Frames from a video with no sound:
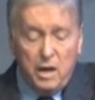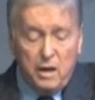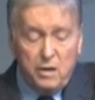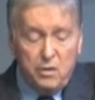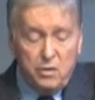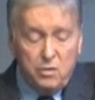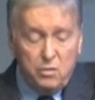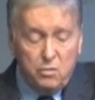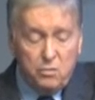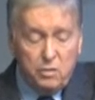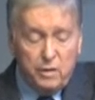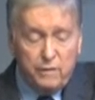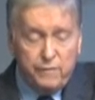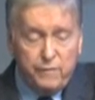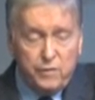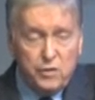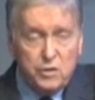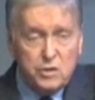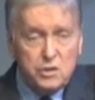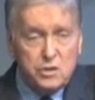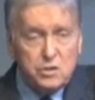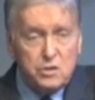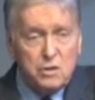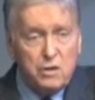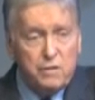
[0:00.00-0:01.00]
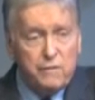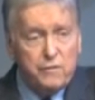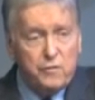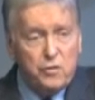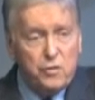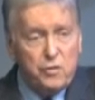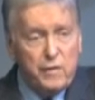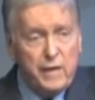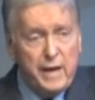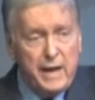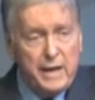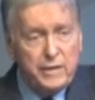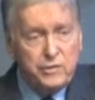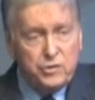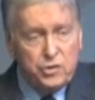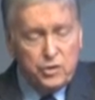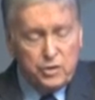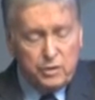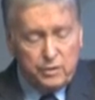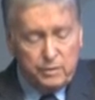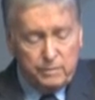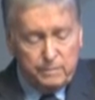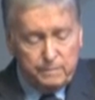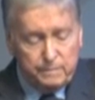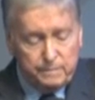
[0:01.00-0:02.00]
universe of
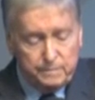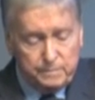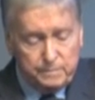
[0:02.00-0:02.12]
creation.